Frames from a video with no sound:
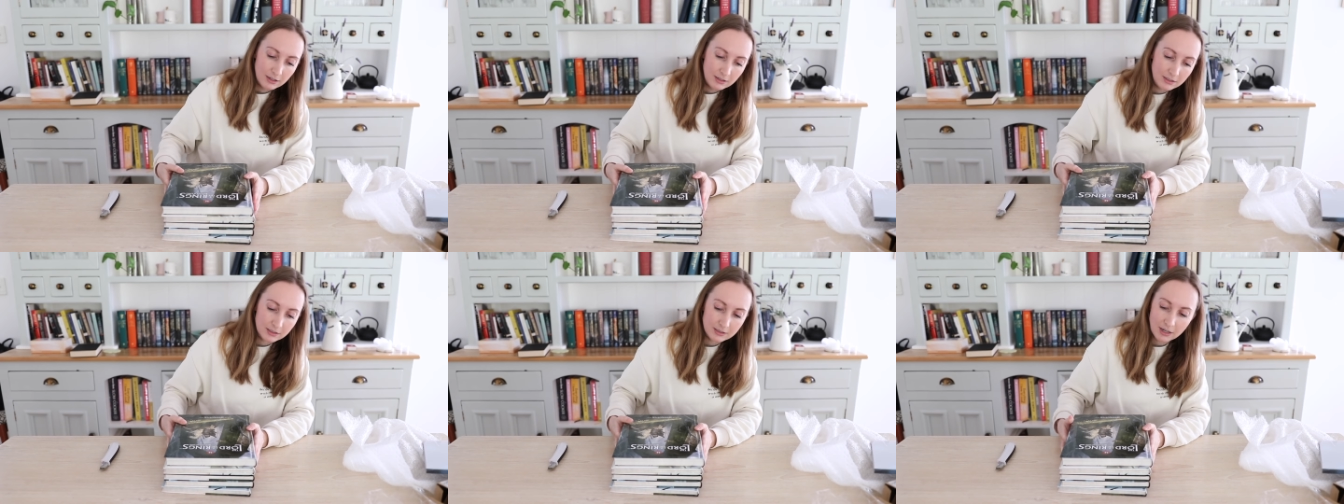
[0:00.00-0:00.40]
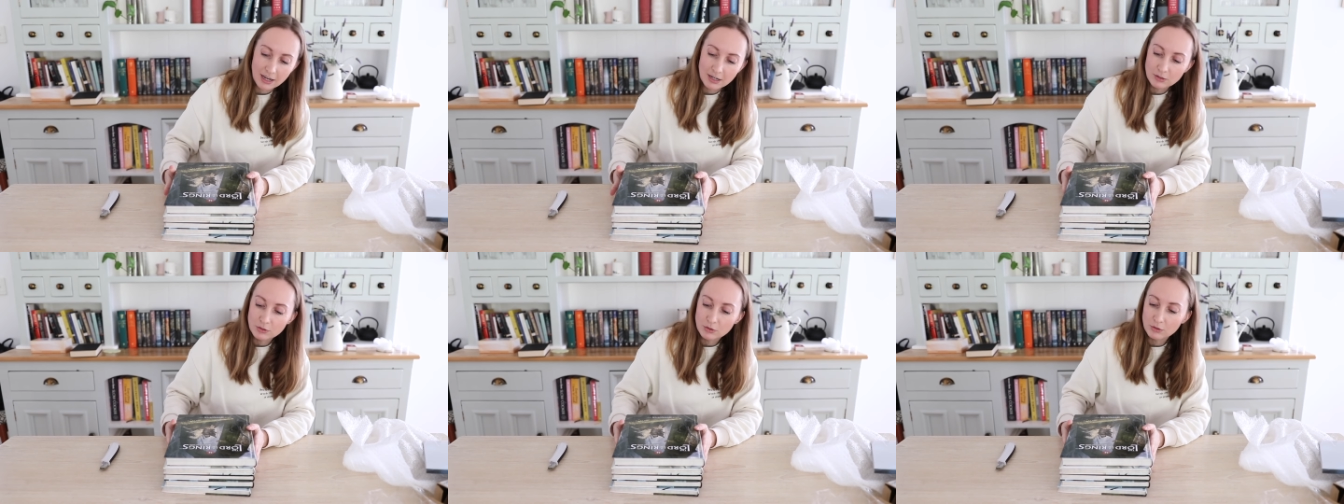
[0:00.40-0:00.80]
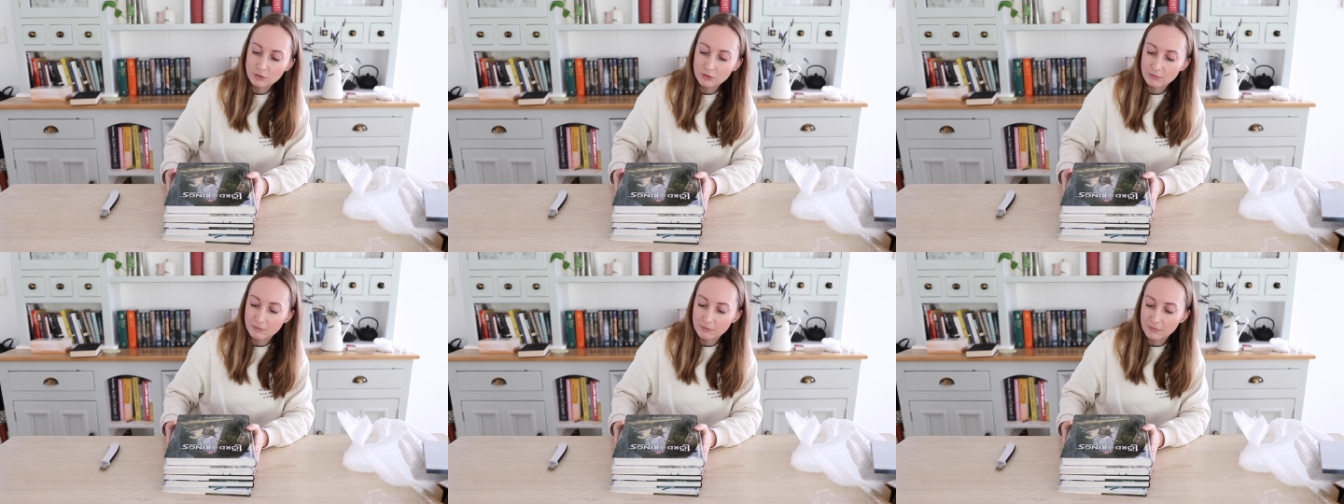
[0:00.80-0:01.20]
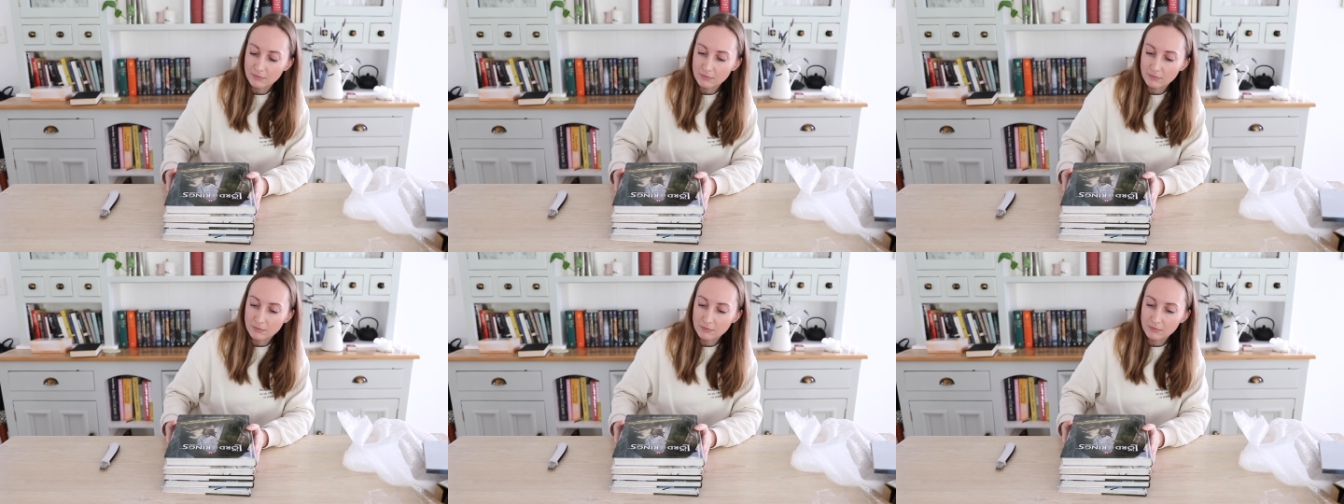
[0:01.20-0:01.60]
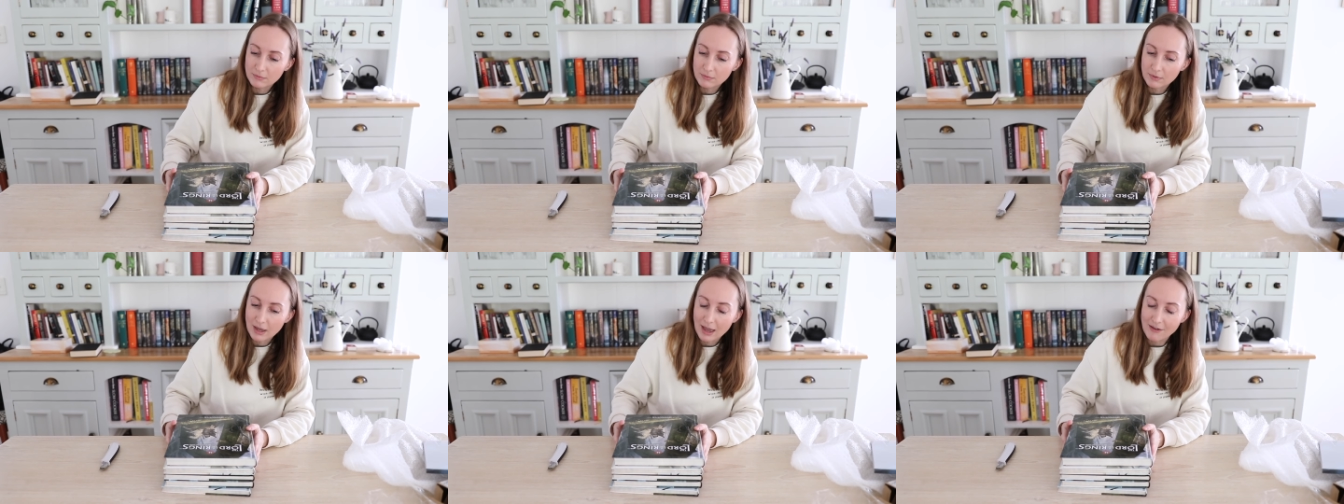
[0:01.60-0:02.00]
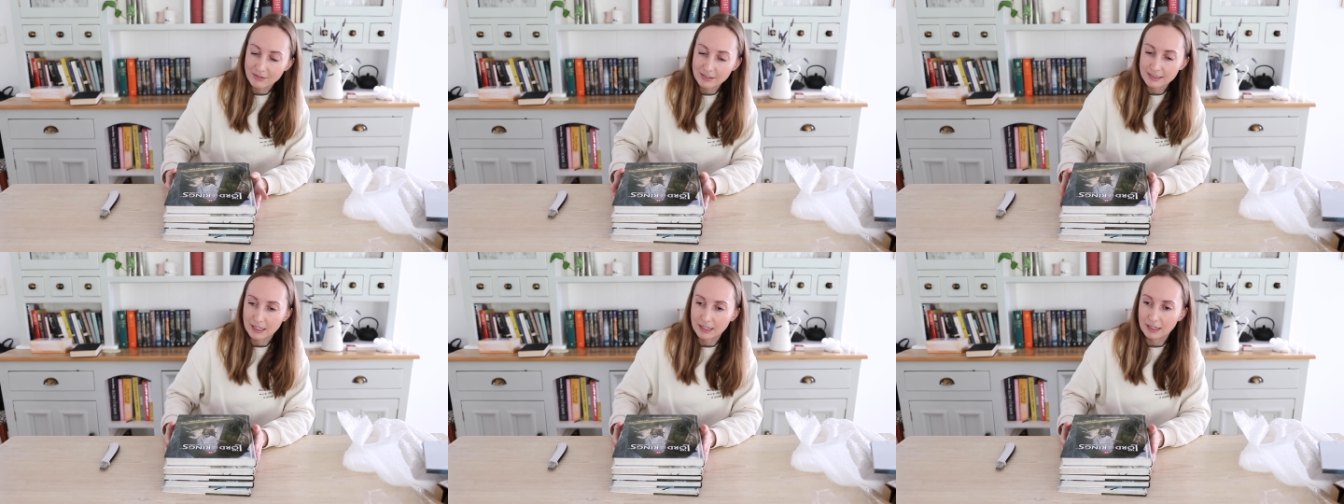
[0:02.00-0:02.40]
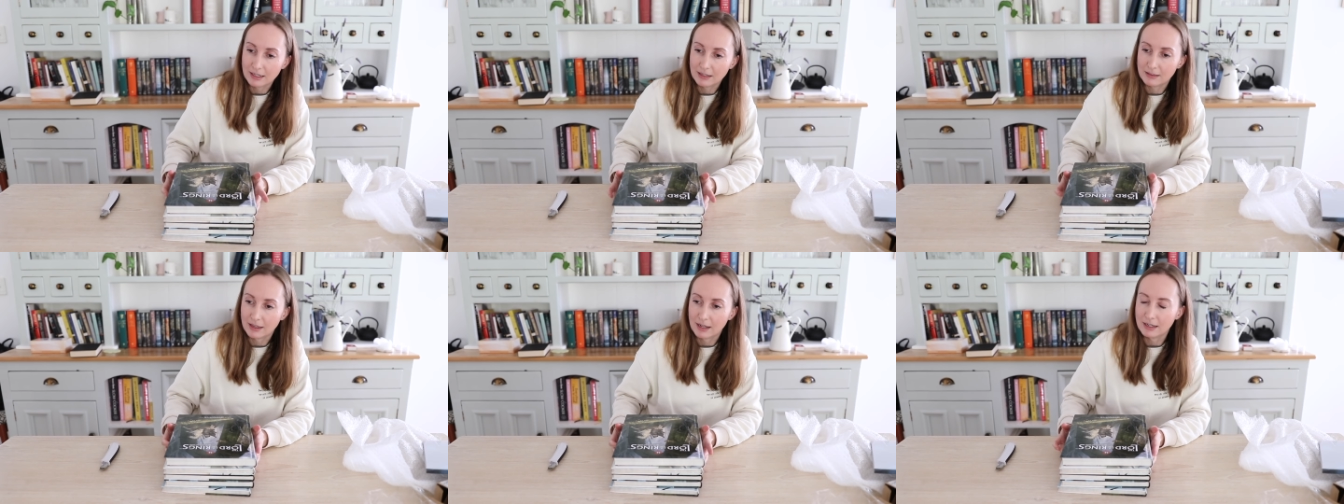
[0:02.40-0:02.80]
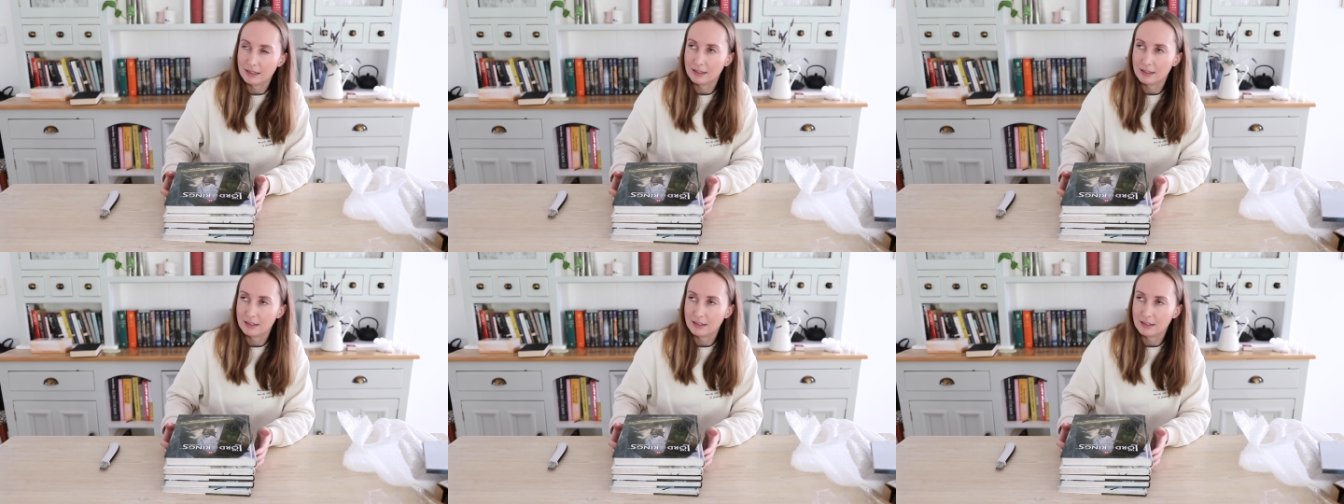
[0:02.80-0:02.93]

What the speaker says: designed to have a setting that